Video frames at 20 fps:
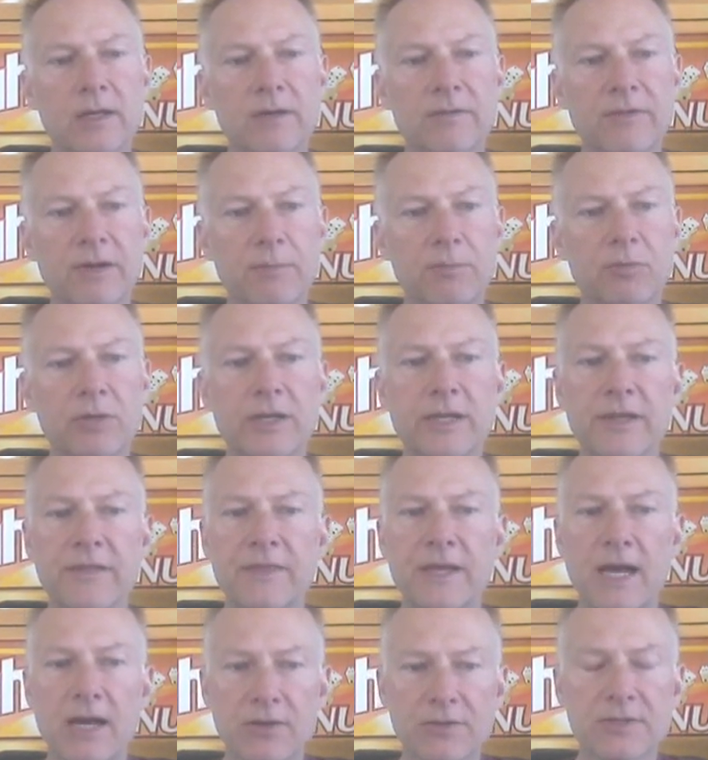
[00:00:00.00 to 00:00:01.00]
If I play
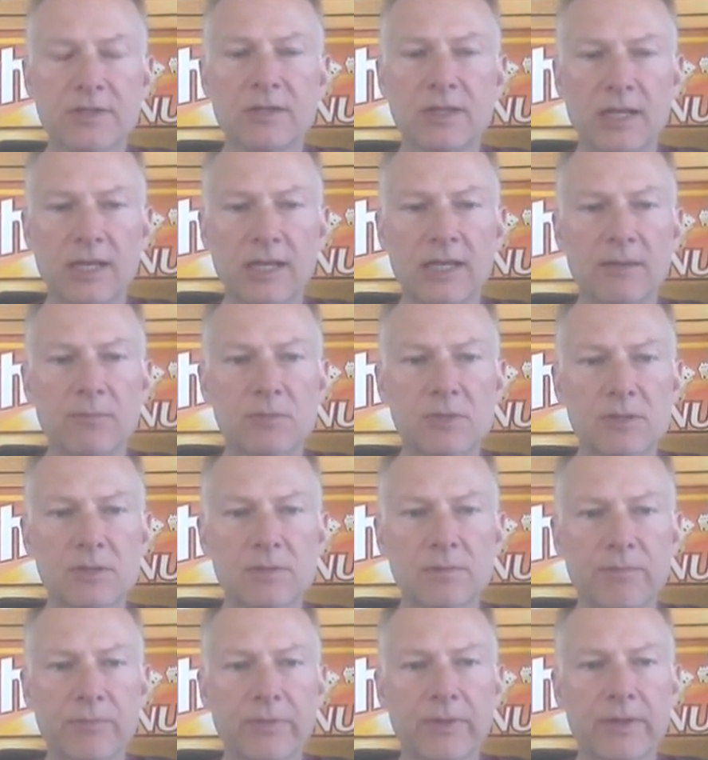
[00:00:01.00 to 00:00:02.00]
1,000 games,
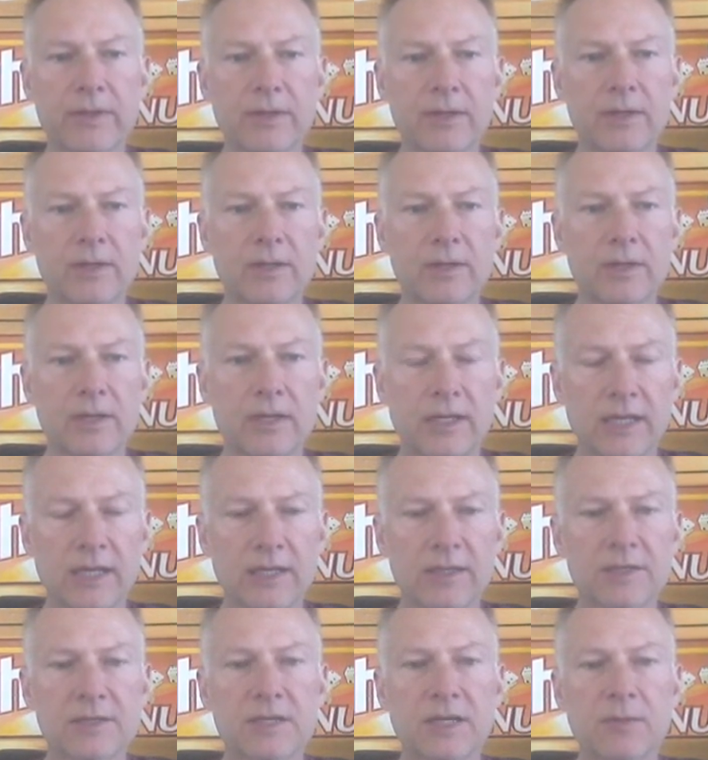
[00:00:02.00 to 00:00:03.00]

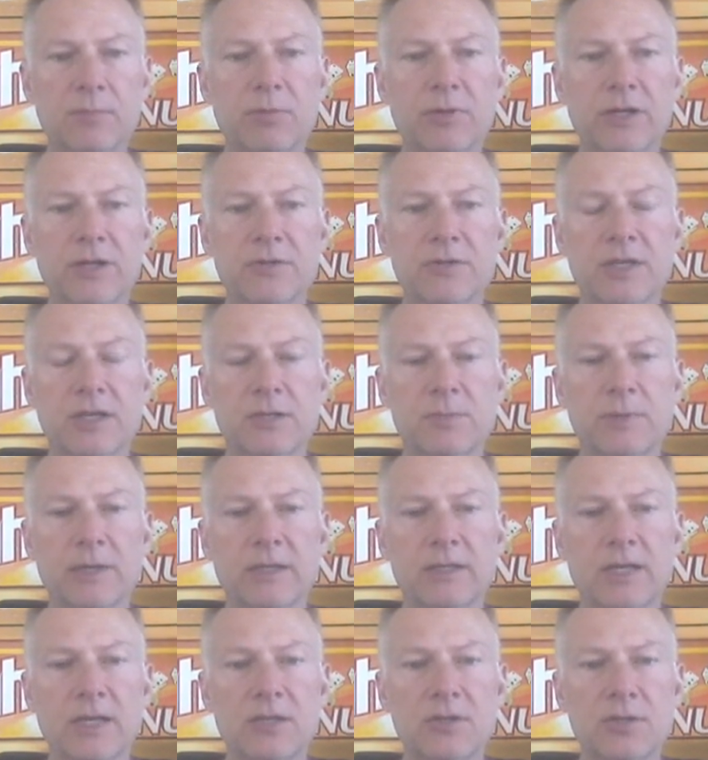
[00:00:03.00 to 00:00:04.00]
again, the same player's
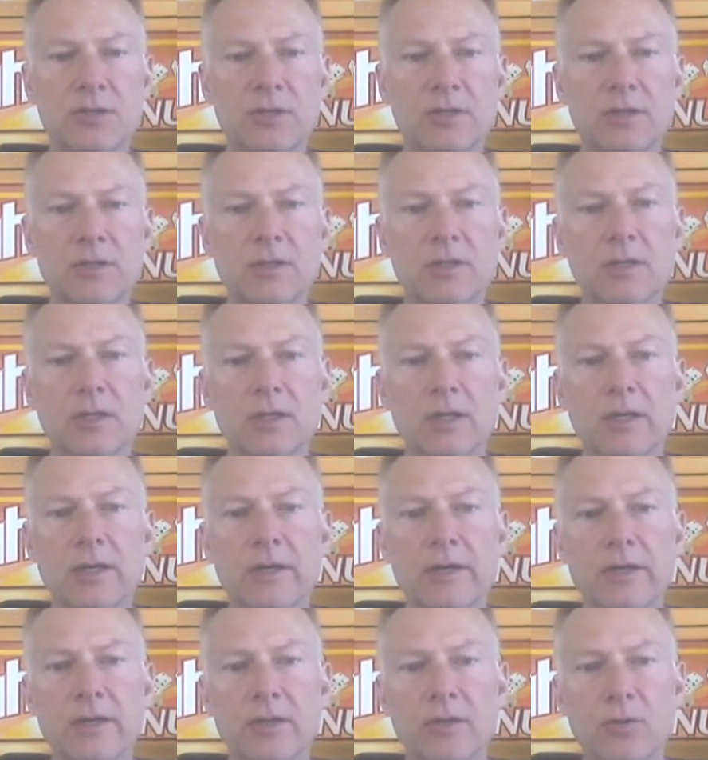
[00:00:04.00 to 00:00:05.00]
expectation,
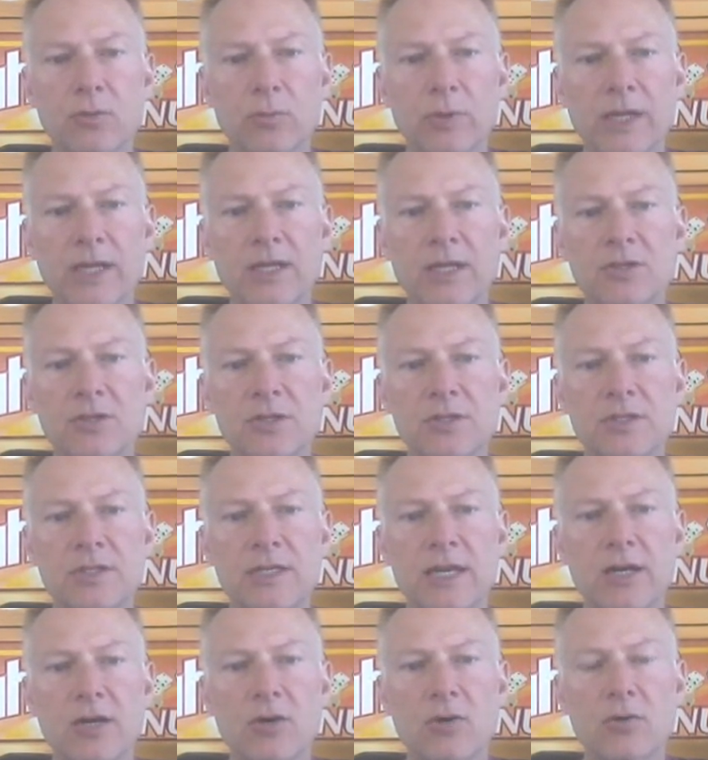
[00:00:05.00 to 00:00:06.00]
the range is
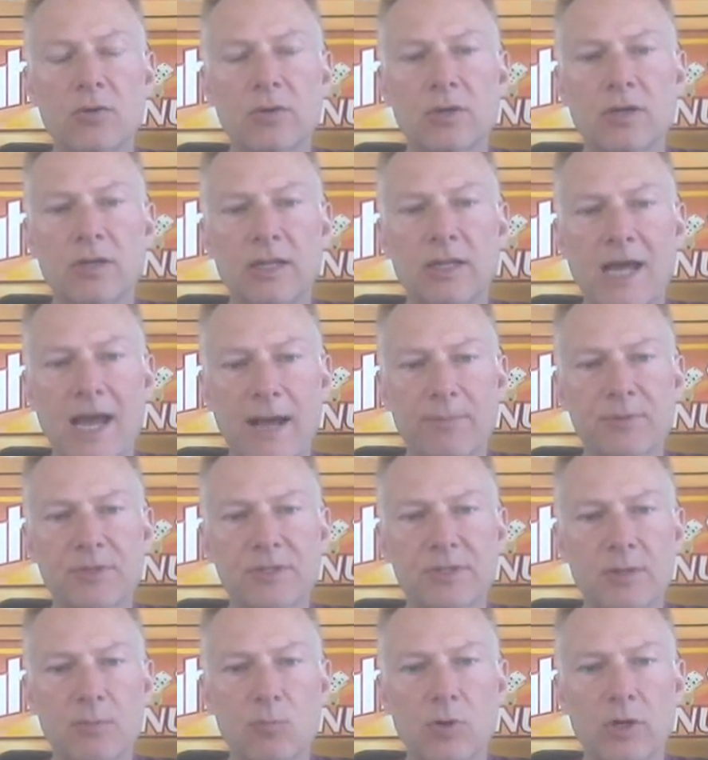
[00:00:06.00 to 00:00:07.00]
now collapsed
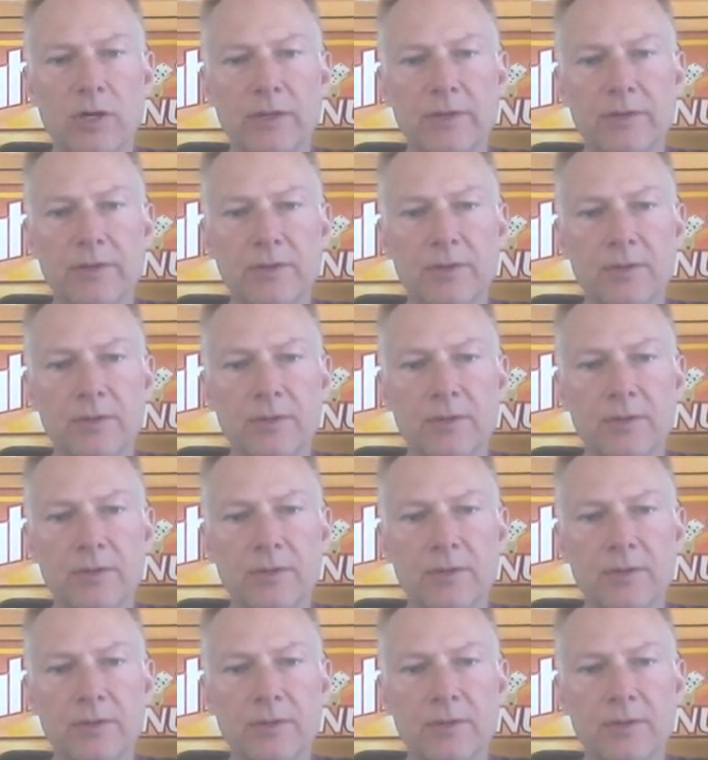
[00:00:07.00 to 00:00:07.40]
somewhat.